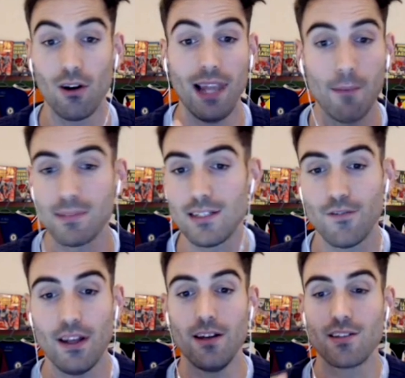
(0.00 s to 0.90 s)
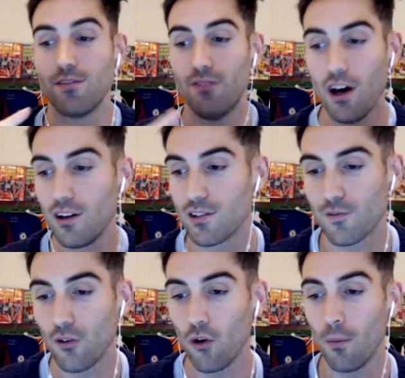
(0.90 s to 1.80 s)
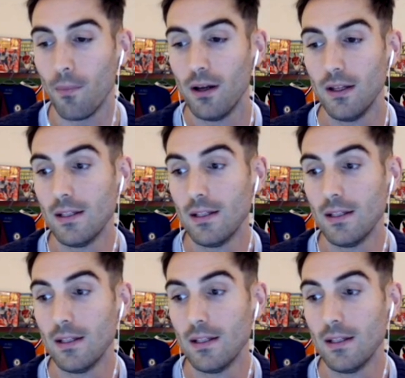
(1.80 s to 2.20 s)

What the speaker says: on Lamptey's fitness, Werner's form,